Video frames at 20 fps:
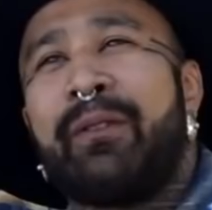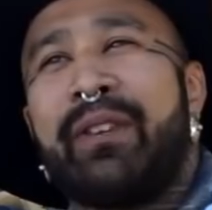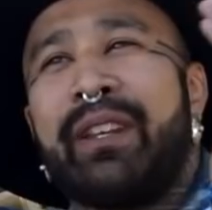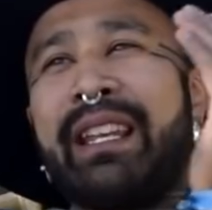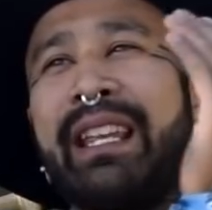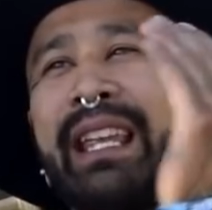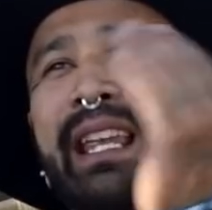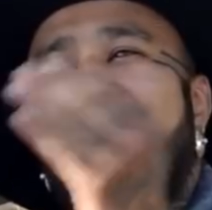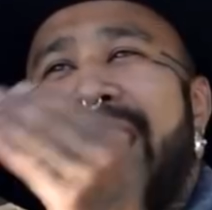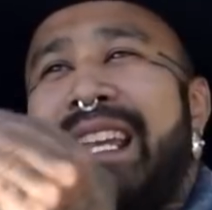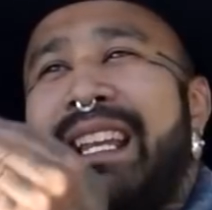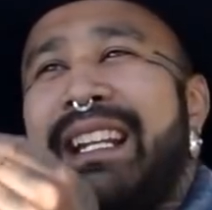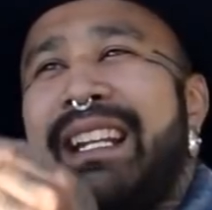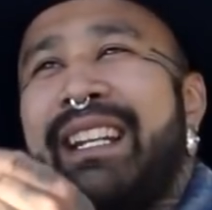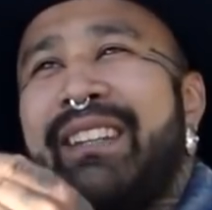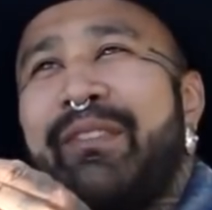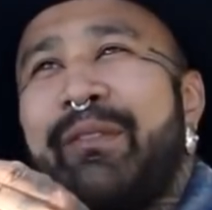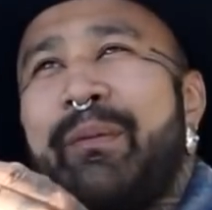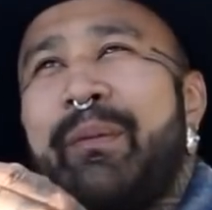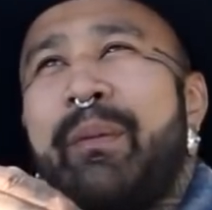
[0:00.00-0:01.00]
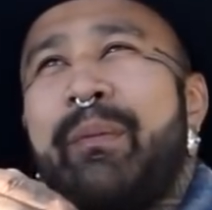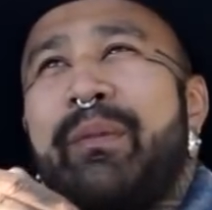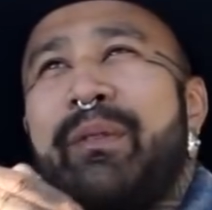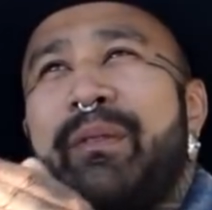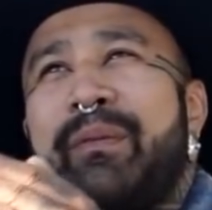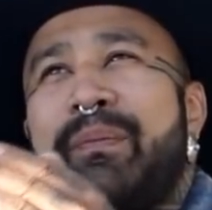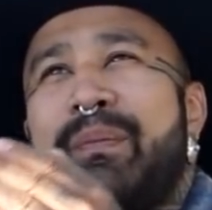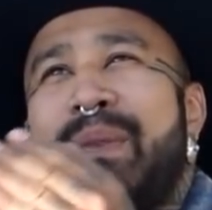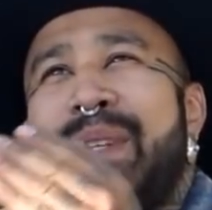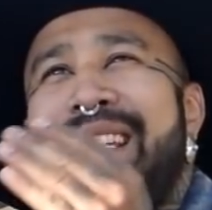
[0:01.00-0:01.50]
the gate. I
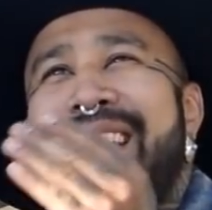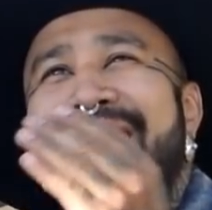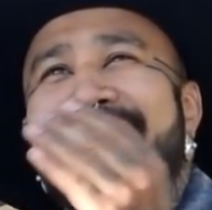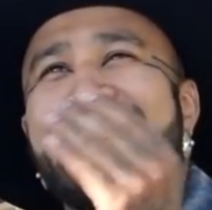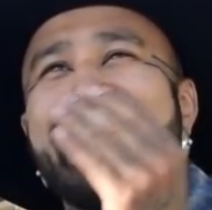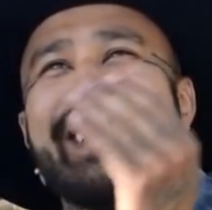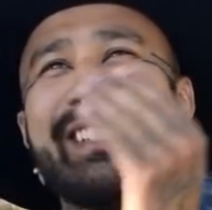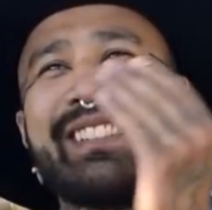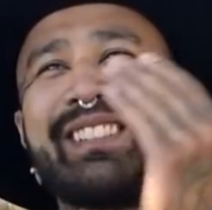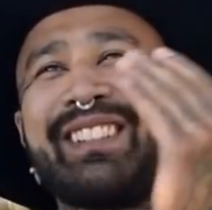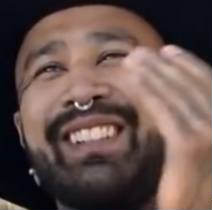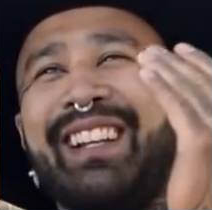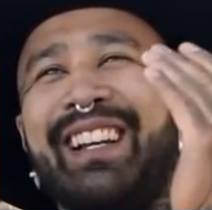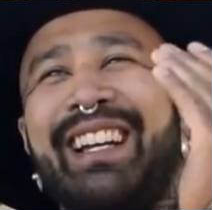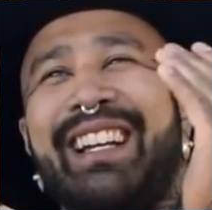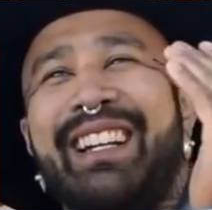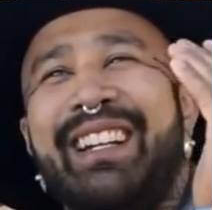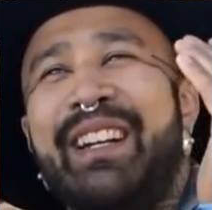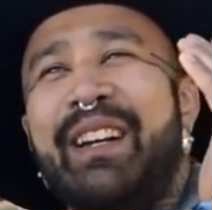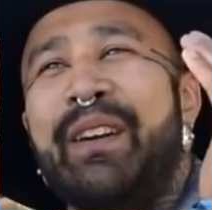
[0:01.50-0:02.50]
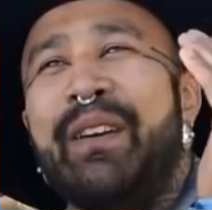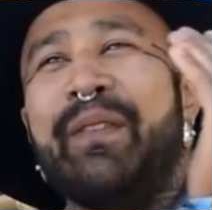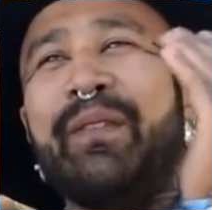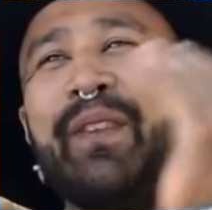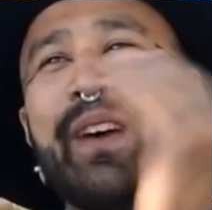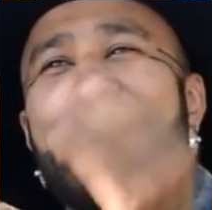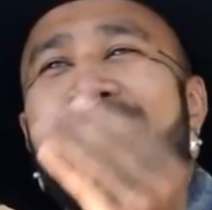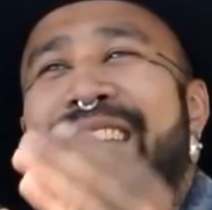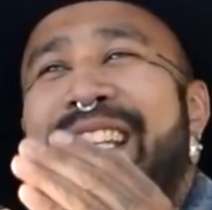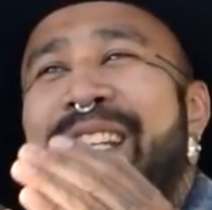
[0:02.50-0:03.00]
remember being just like,
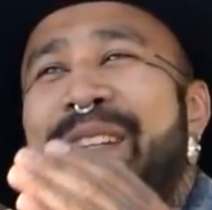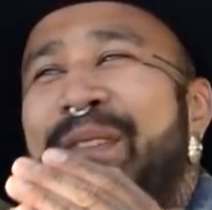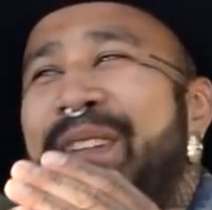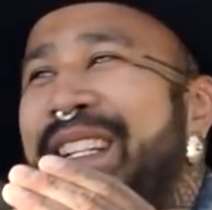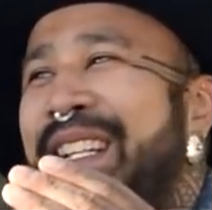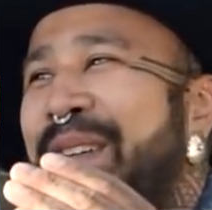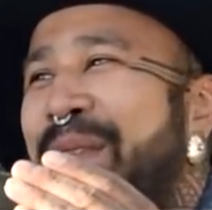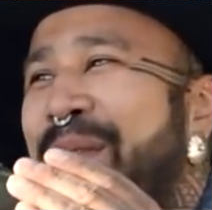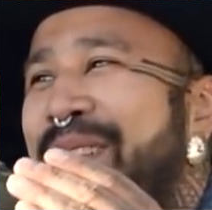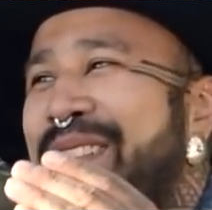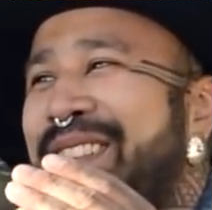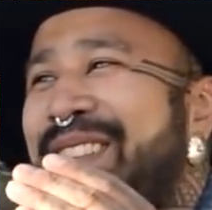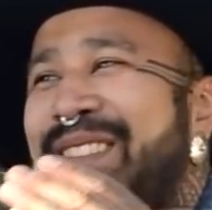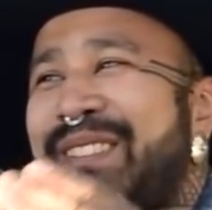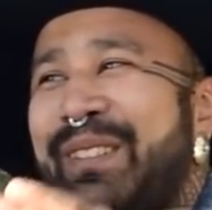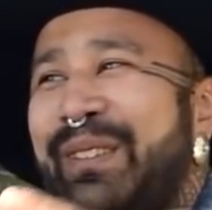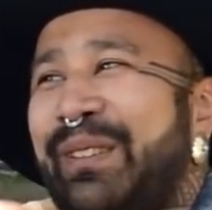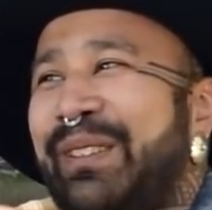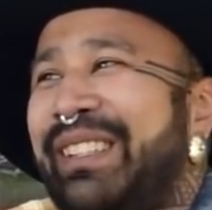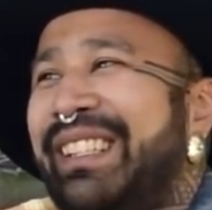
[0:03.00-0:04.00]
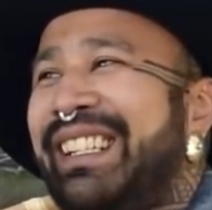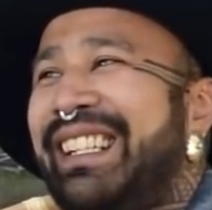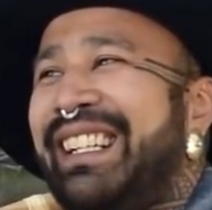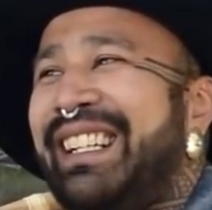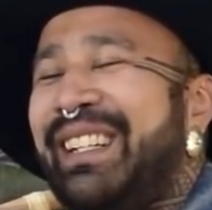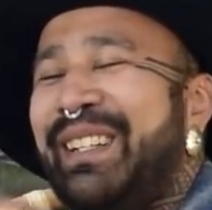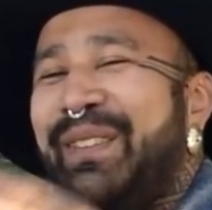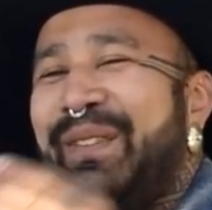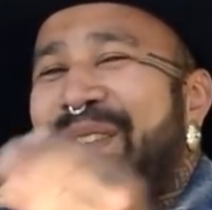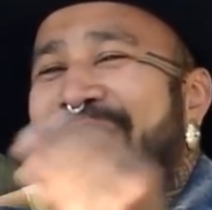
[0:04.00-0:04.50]
fuck anyone that wears a suit,
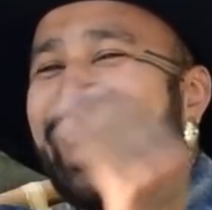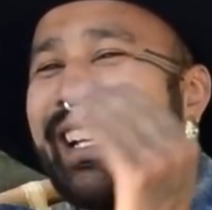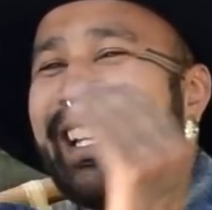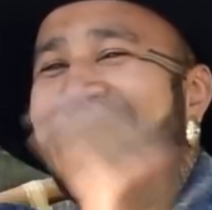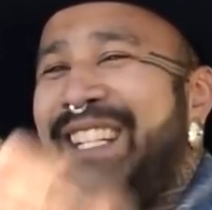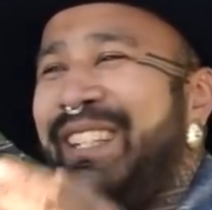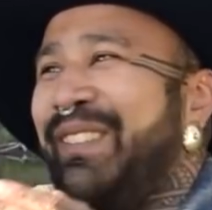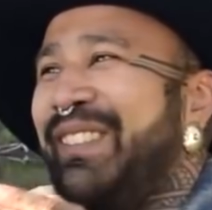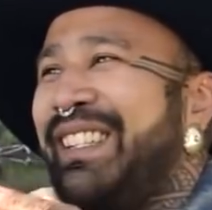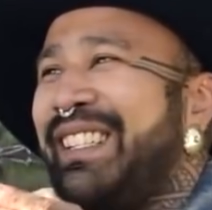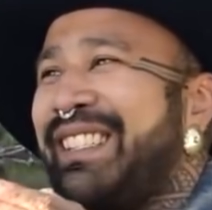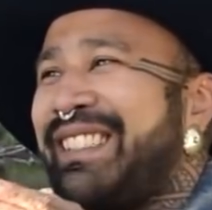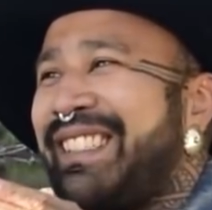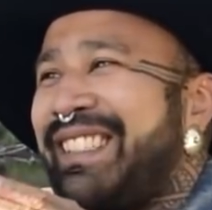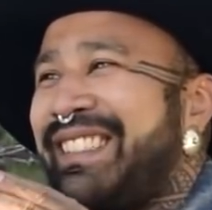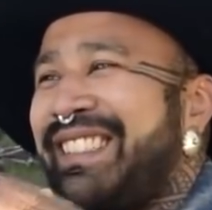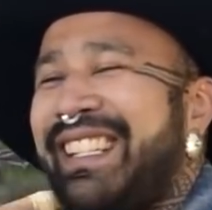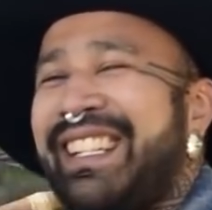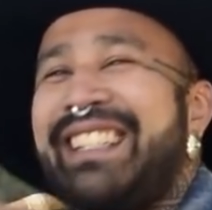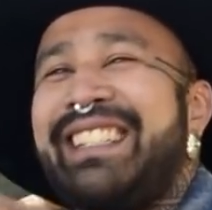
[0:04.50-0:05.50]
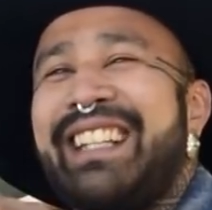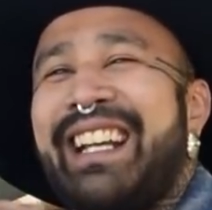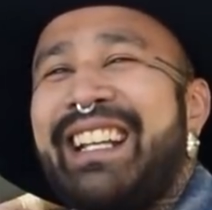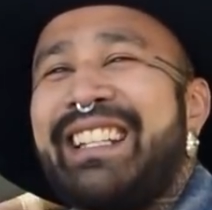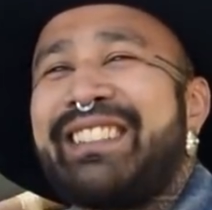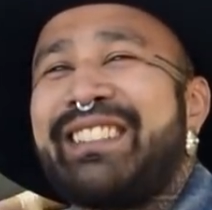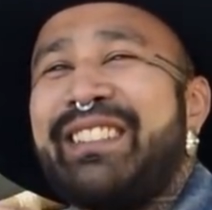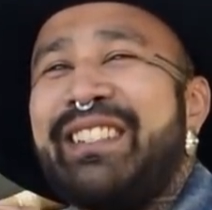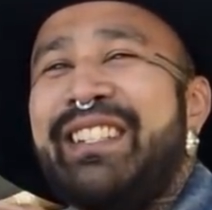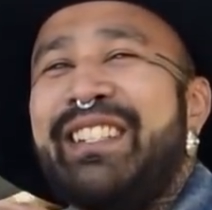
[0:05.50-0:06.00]
fuck anyone that sits at a
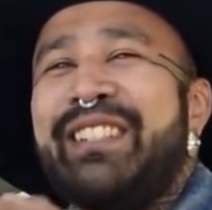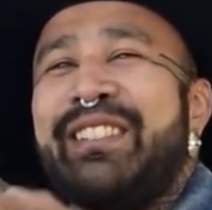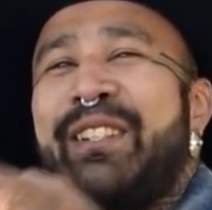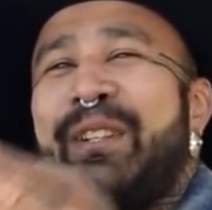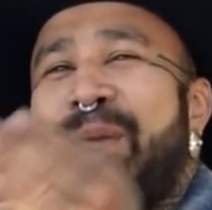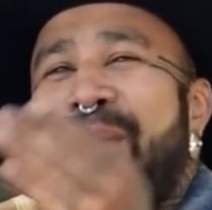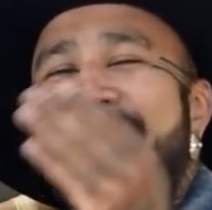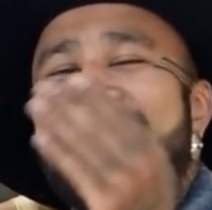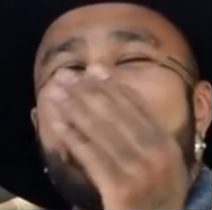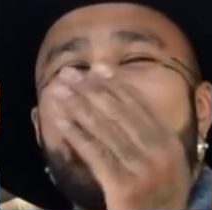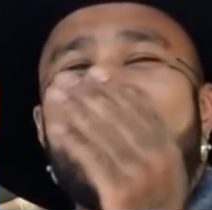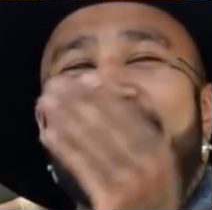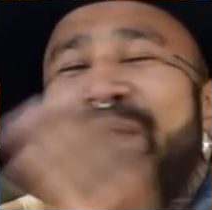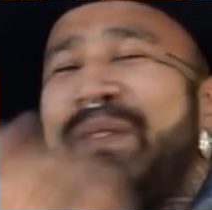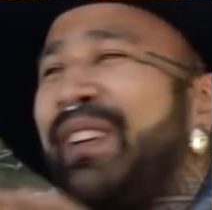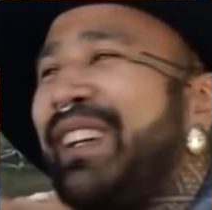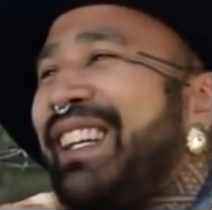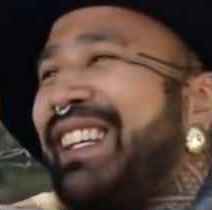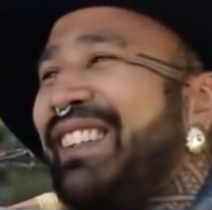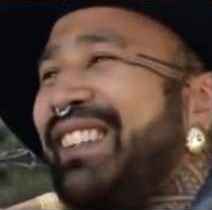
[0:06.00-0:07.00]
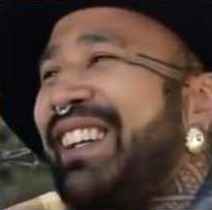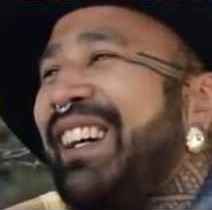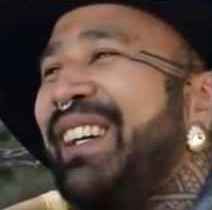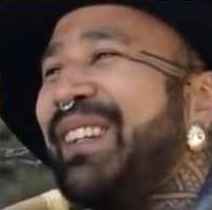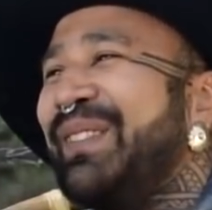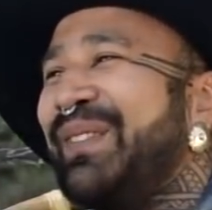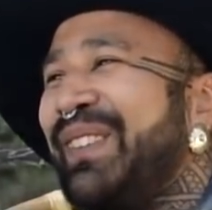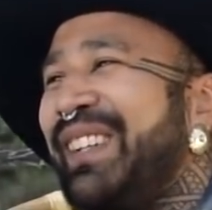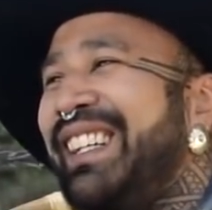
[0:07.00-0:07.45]
desk. You're wasting your fucking life.